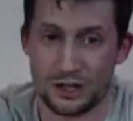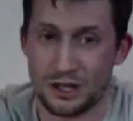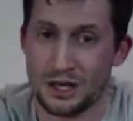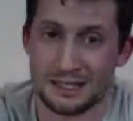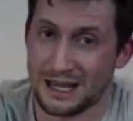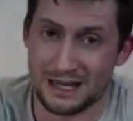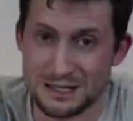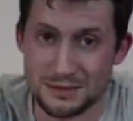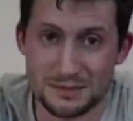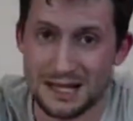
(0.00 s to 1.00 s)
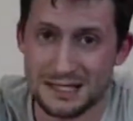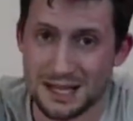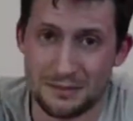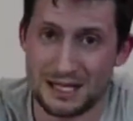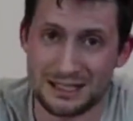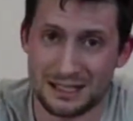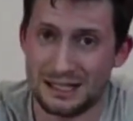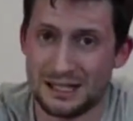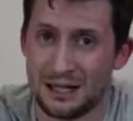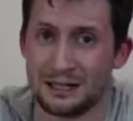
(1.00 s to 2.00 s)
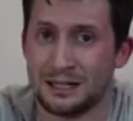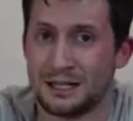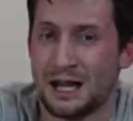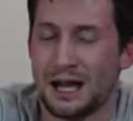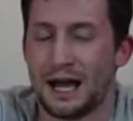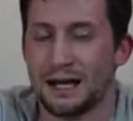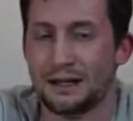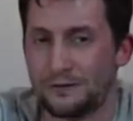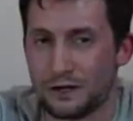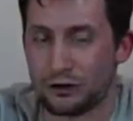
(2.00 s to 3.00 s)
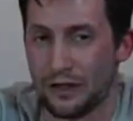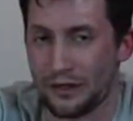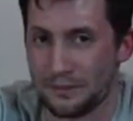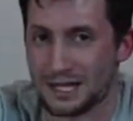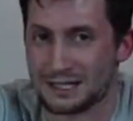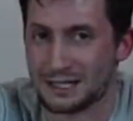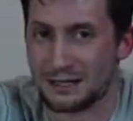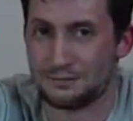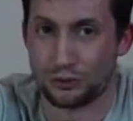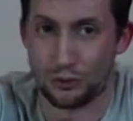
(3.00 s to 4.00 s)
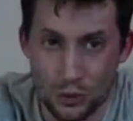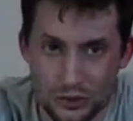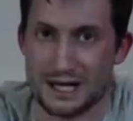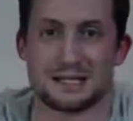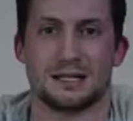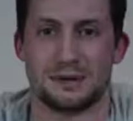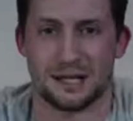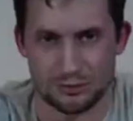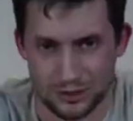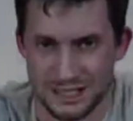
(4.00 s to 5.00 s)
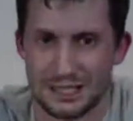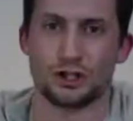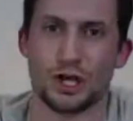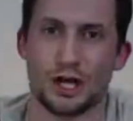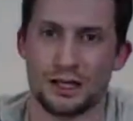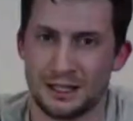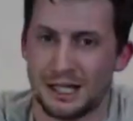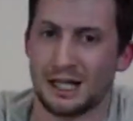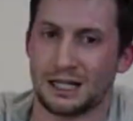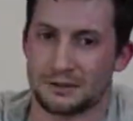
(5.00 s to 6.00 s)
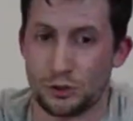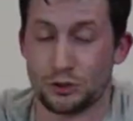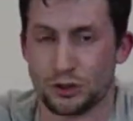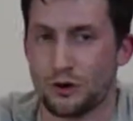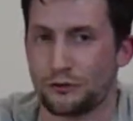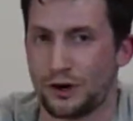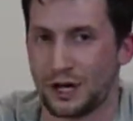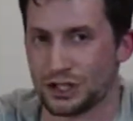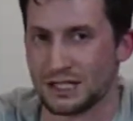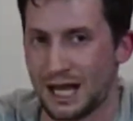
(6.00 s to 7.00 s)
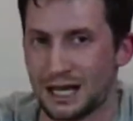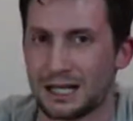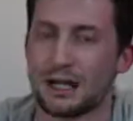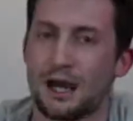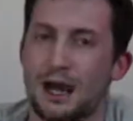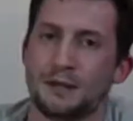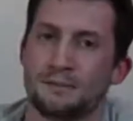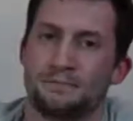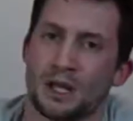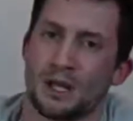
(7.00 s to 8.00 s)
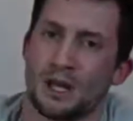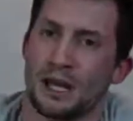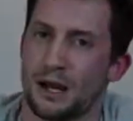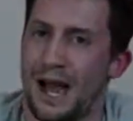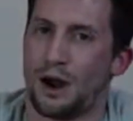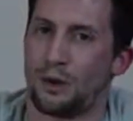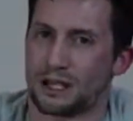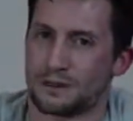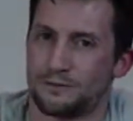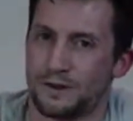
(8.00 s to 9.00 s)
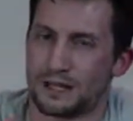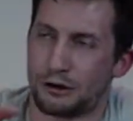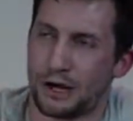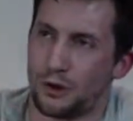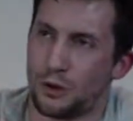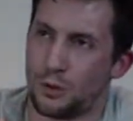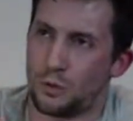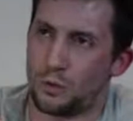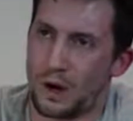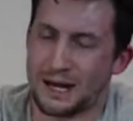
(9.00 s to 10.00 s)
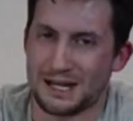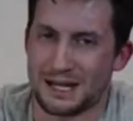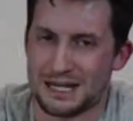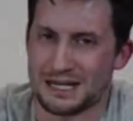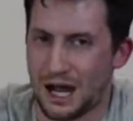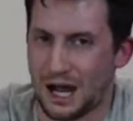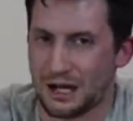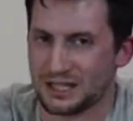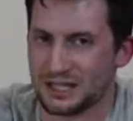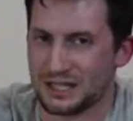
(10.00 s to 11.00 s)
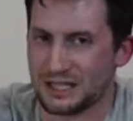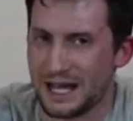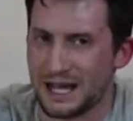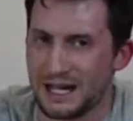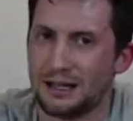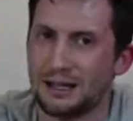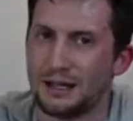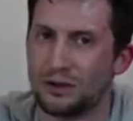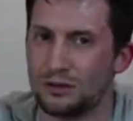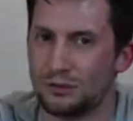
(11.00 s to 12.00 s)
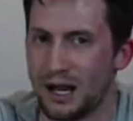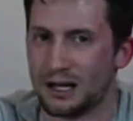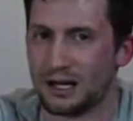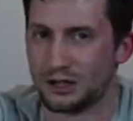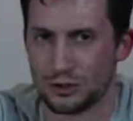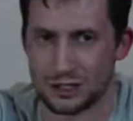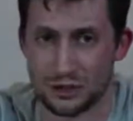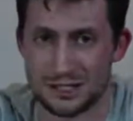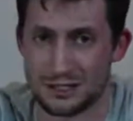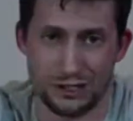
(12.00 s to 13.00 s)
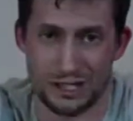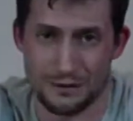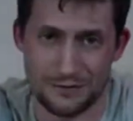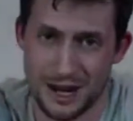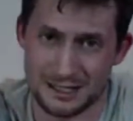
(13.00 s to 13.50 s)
getting some data basically and figuring out the best process and the best procedure, like the protocol for actually taking them, and how I can figure out when I can eat carbs in the day, when I can do it so it doesn't really affect